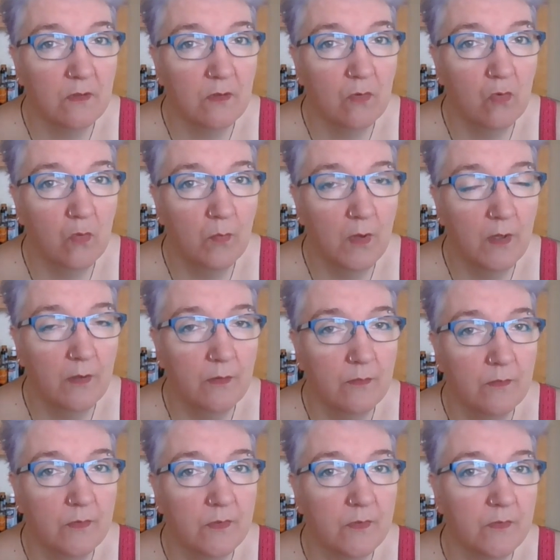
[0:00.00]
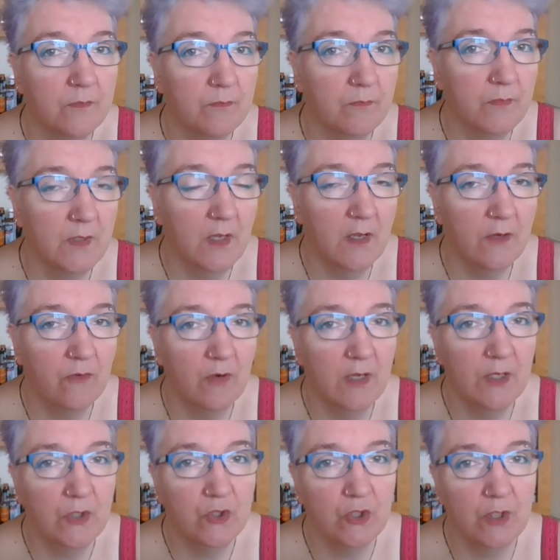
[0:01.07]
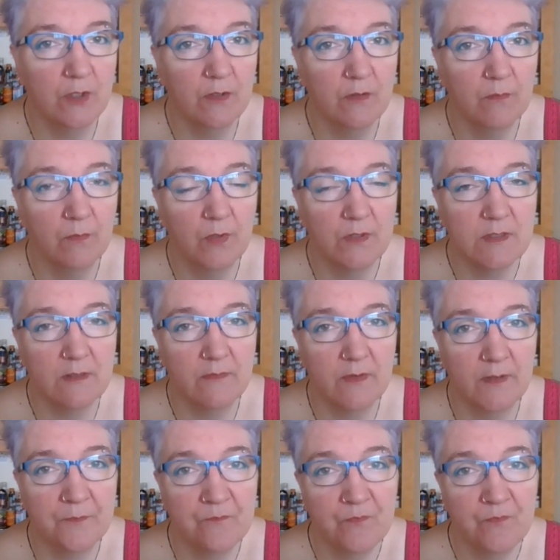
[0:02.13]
hormones, dehydration, whatever.